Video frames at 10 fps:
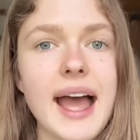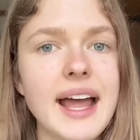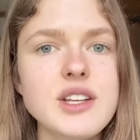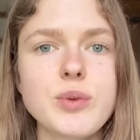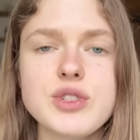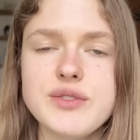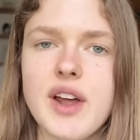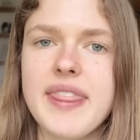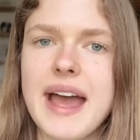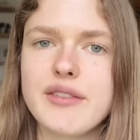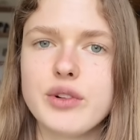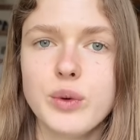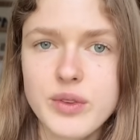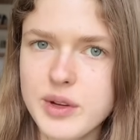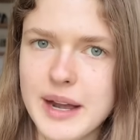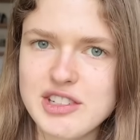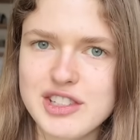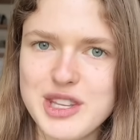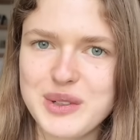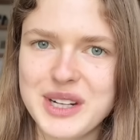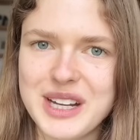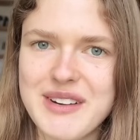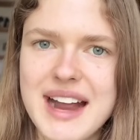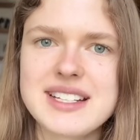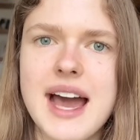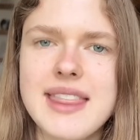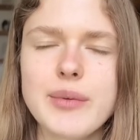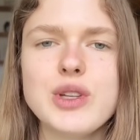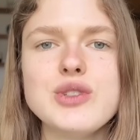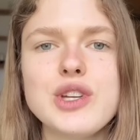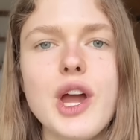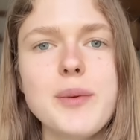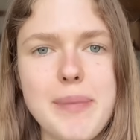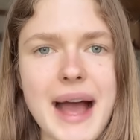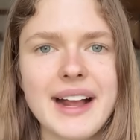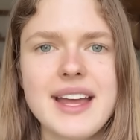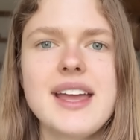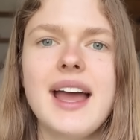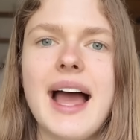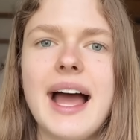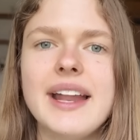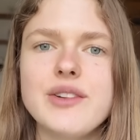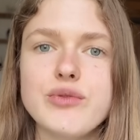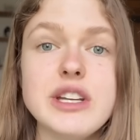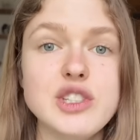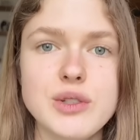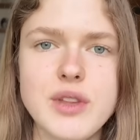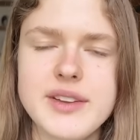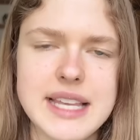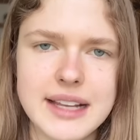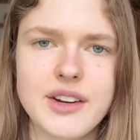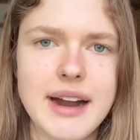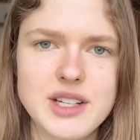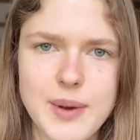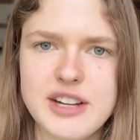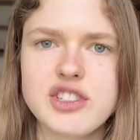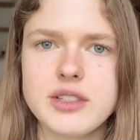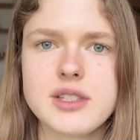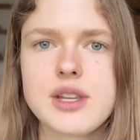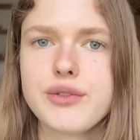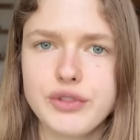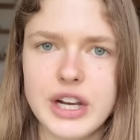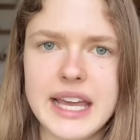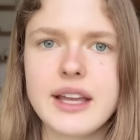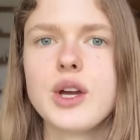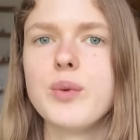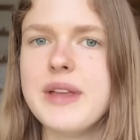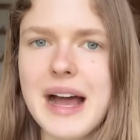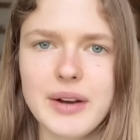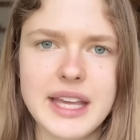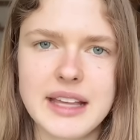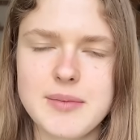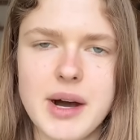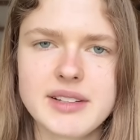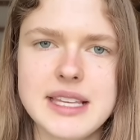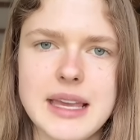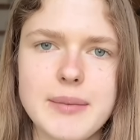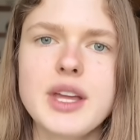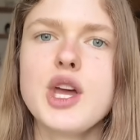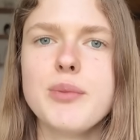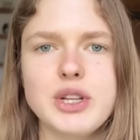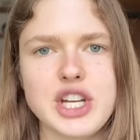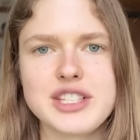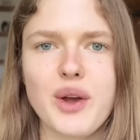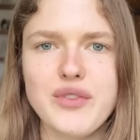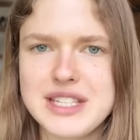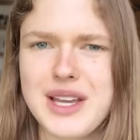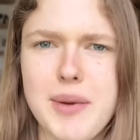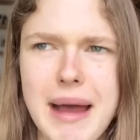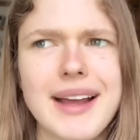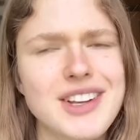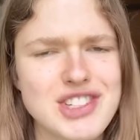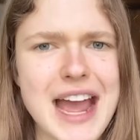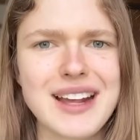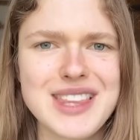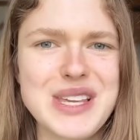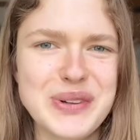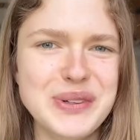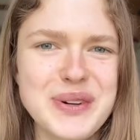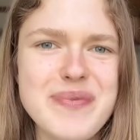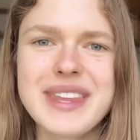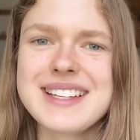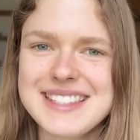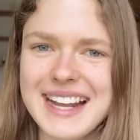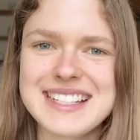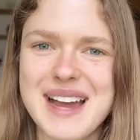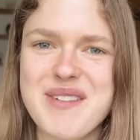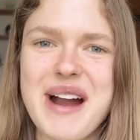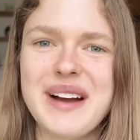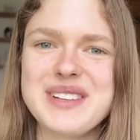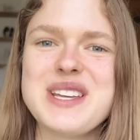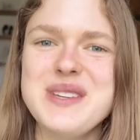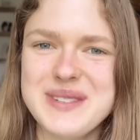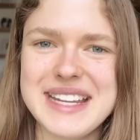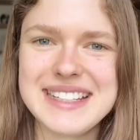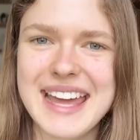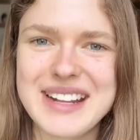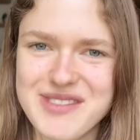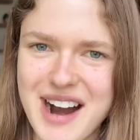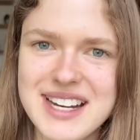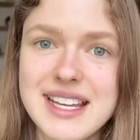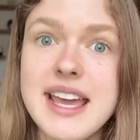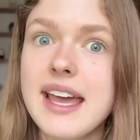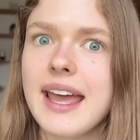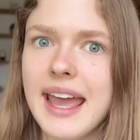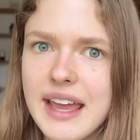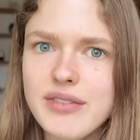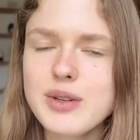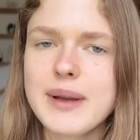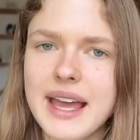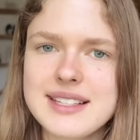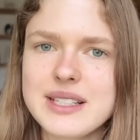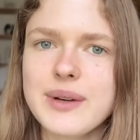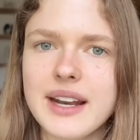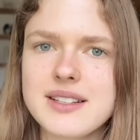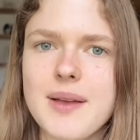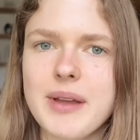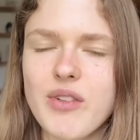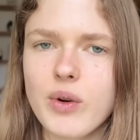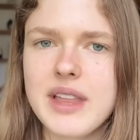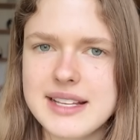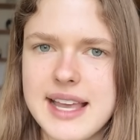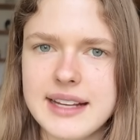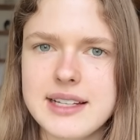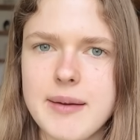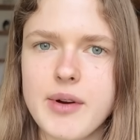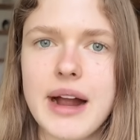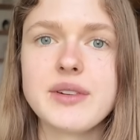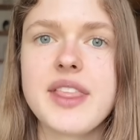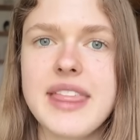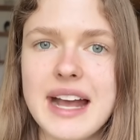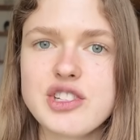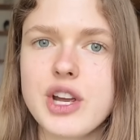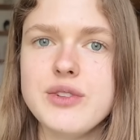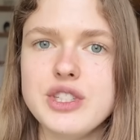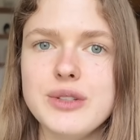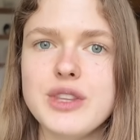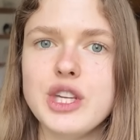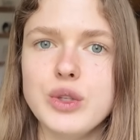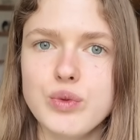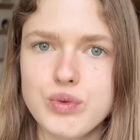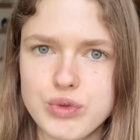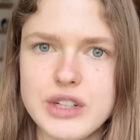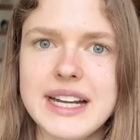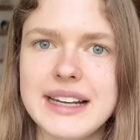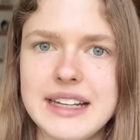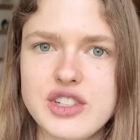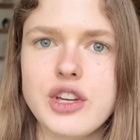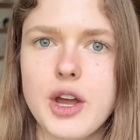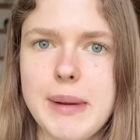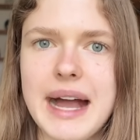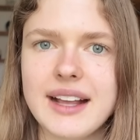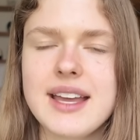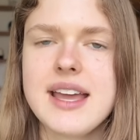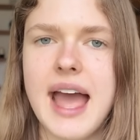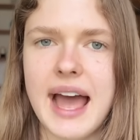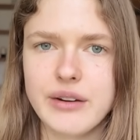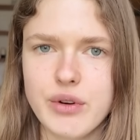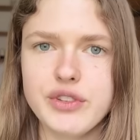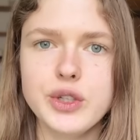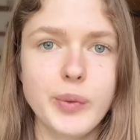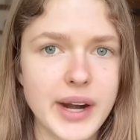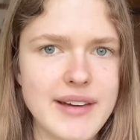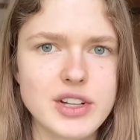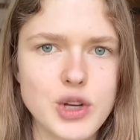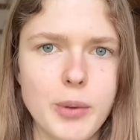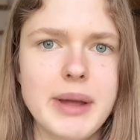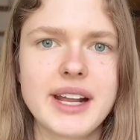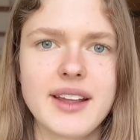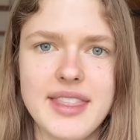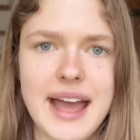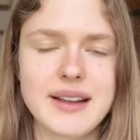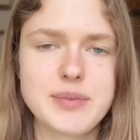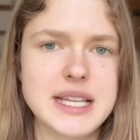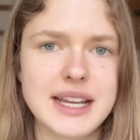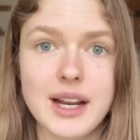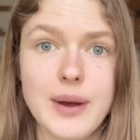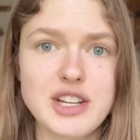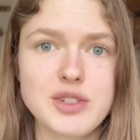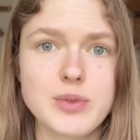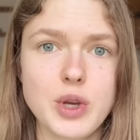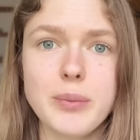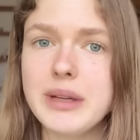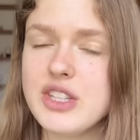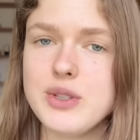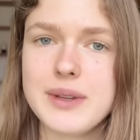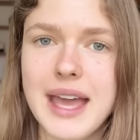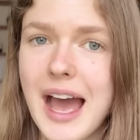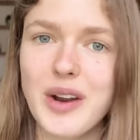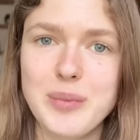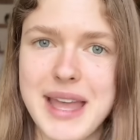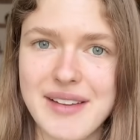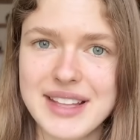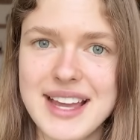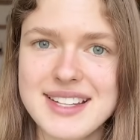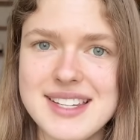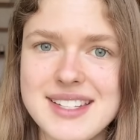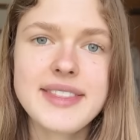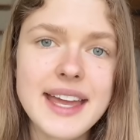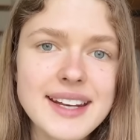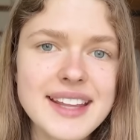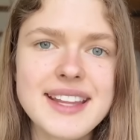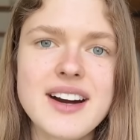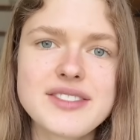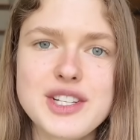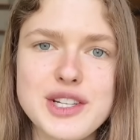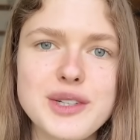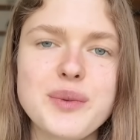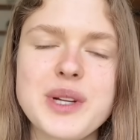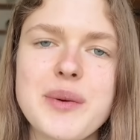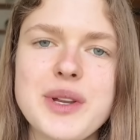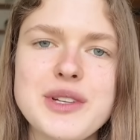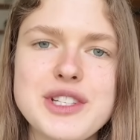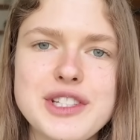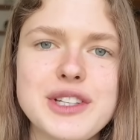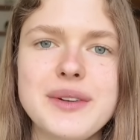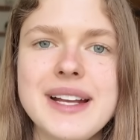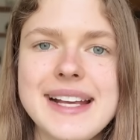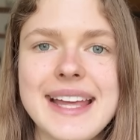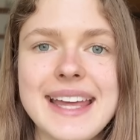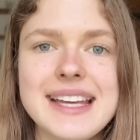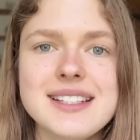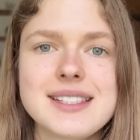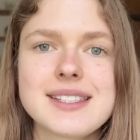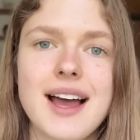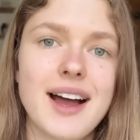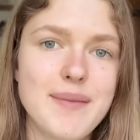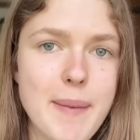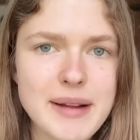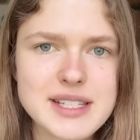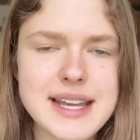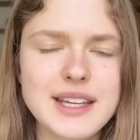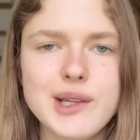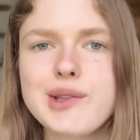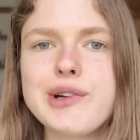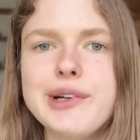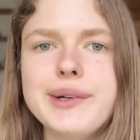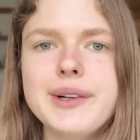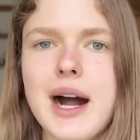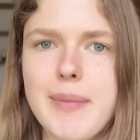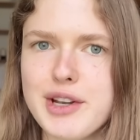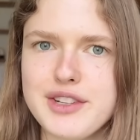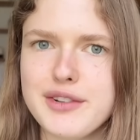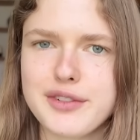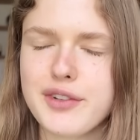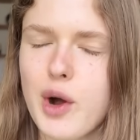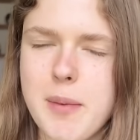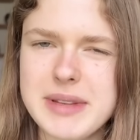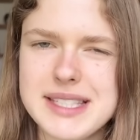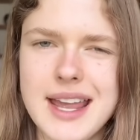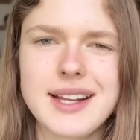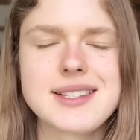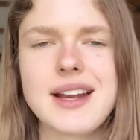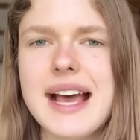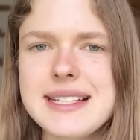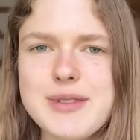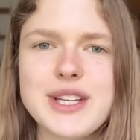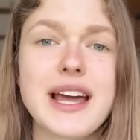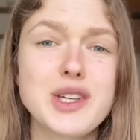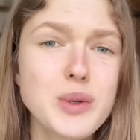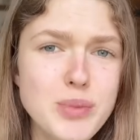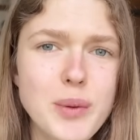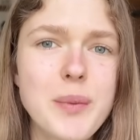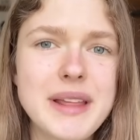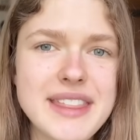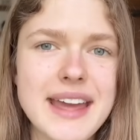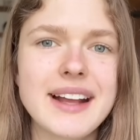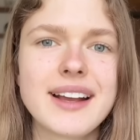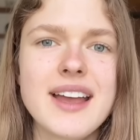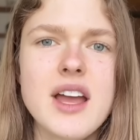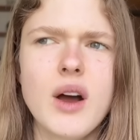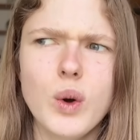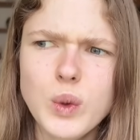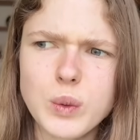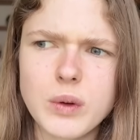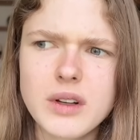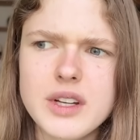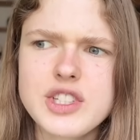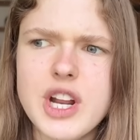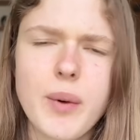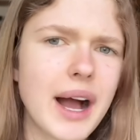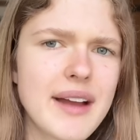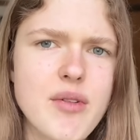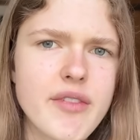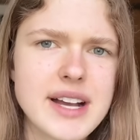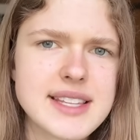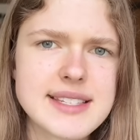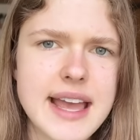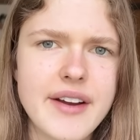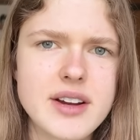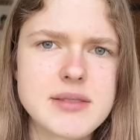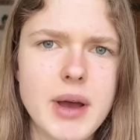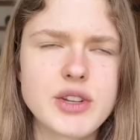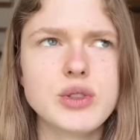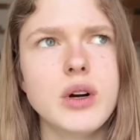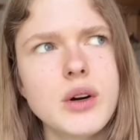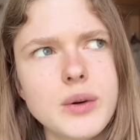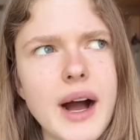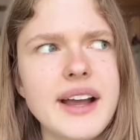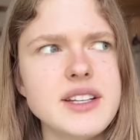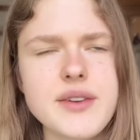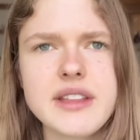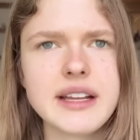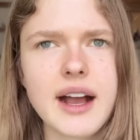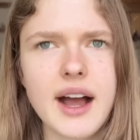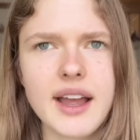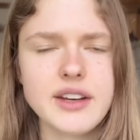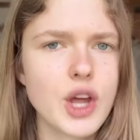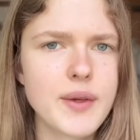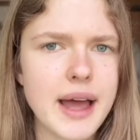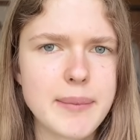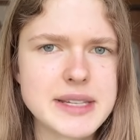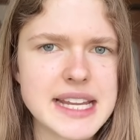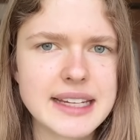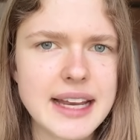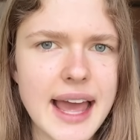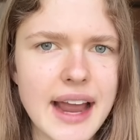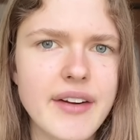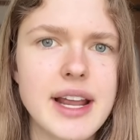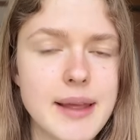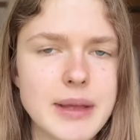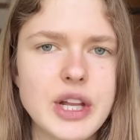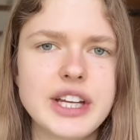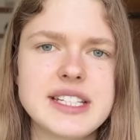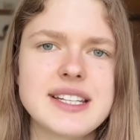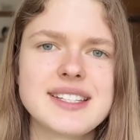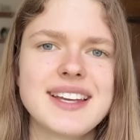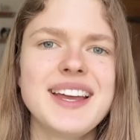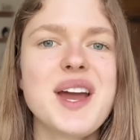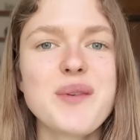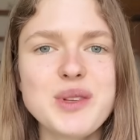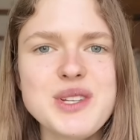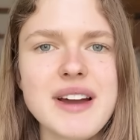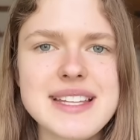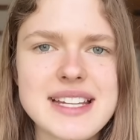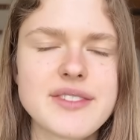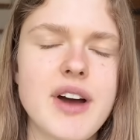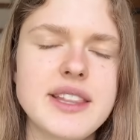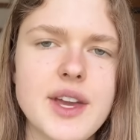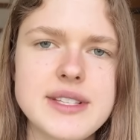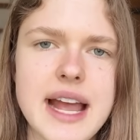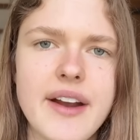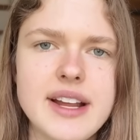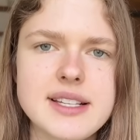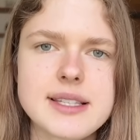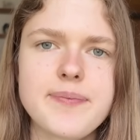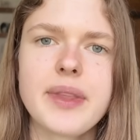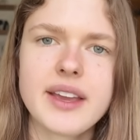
And once you've done that for all of the questions that you got incorrect, I then want you to go back and redo those incorrect questions fully without looking at the mark scheme, but just obviously go back and check that your second time around, you did get it right. If you were still getting something wrong that second time around, that shows you that you really need to go back and review whatever topic that particular question was on, because you cannot be having that. Then in the afternoon, what I want you to do is, I'm about to take you through a bunch of common mistakes. And as I'm doing that, you'll probably think, oh, do you know what? I haven't revised this area as much, or, oh, I don't think I know that particular area. Let me look at it. Once you've identified those areas,